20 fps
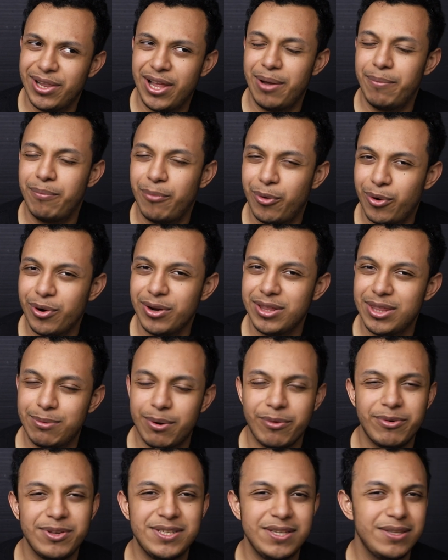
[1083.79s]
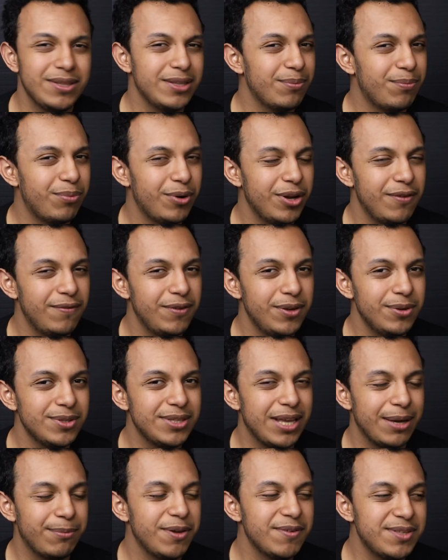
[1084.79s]
lot more than what we've seen in
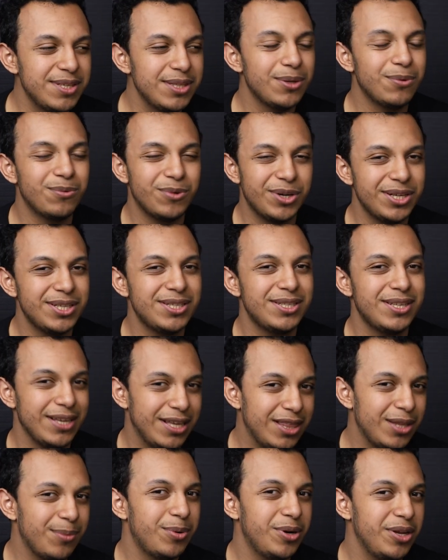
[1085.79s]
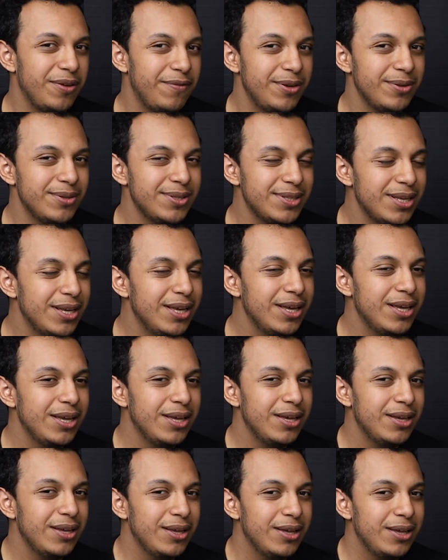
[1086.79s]
previews. Like, we've seen the worst in the previews.
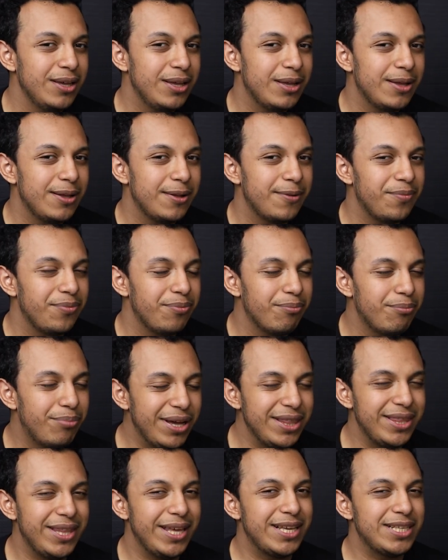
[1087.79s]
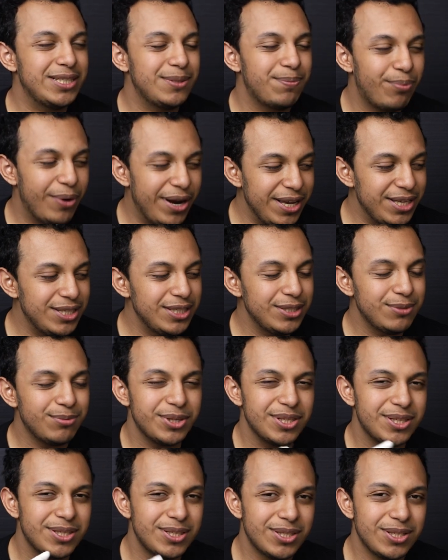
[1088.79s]
But the expressions
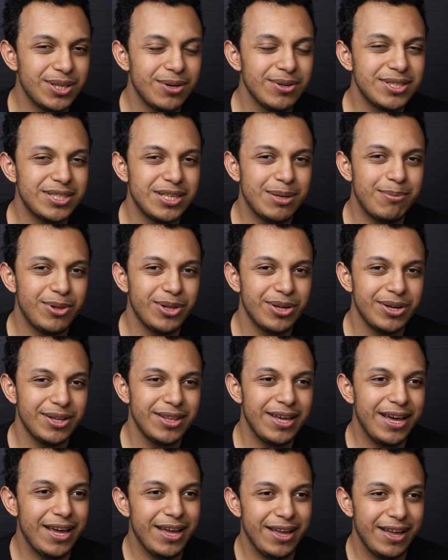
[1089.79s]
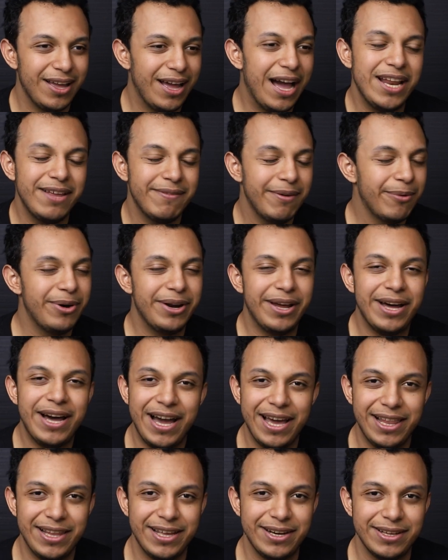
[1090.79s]
were so similar that I didn't even want to
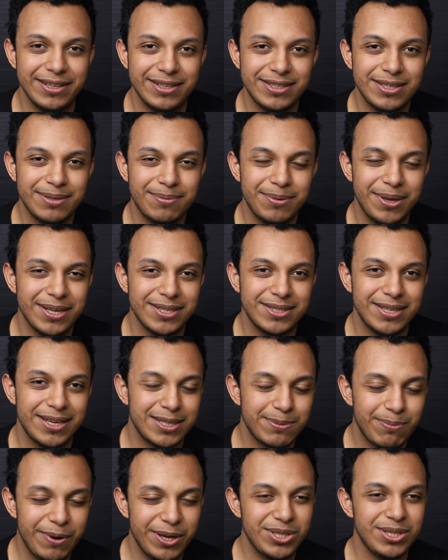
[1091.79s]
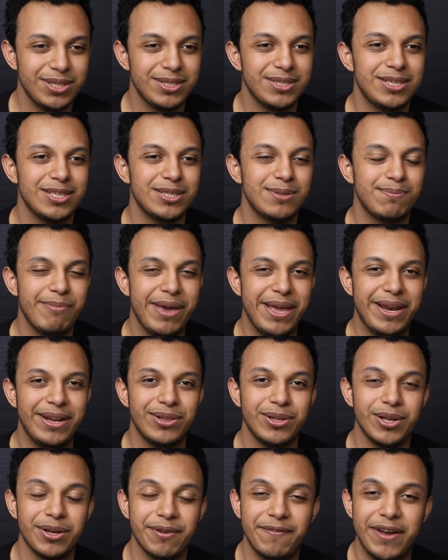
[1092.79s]
highlight it because the expressions just made
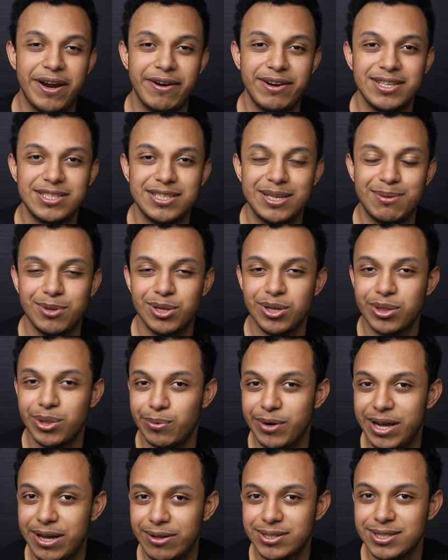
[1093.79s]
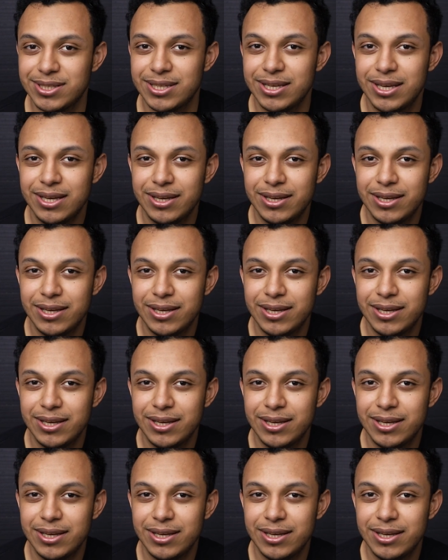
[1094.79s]
it look very similar throughout.